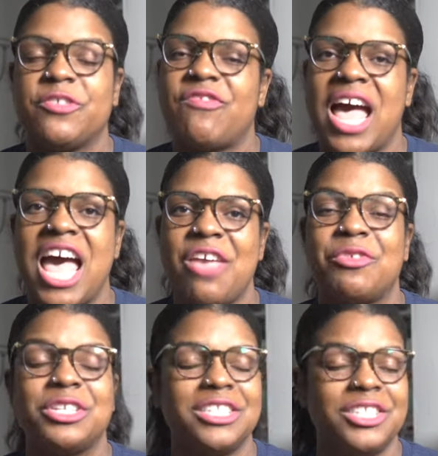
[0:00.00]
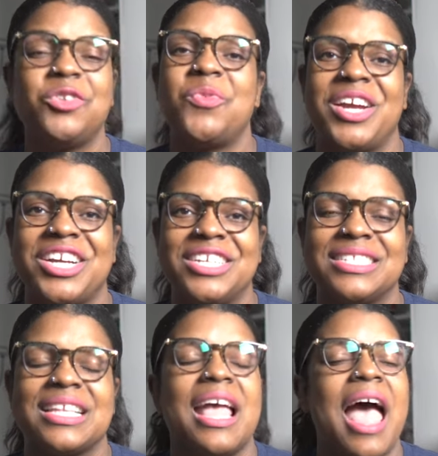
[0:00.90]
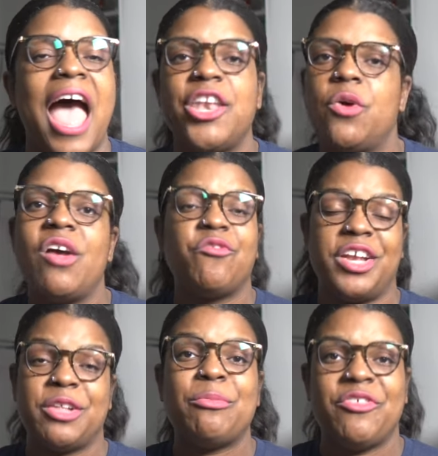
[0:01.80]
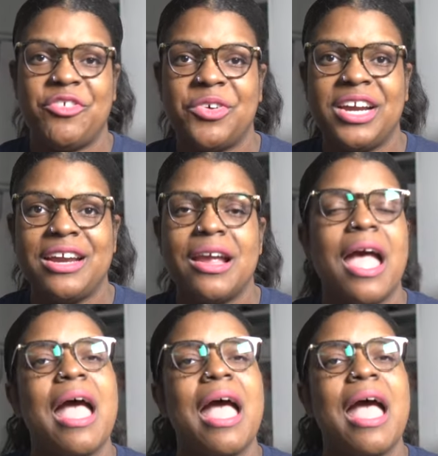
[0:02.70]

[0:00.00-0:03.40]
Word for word: 5 little words. I know I've read them before.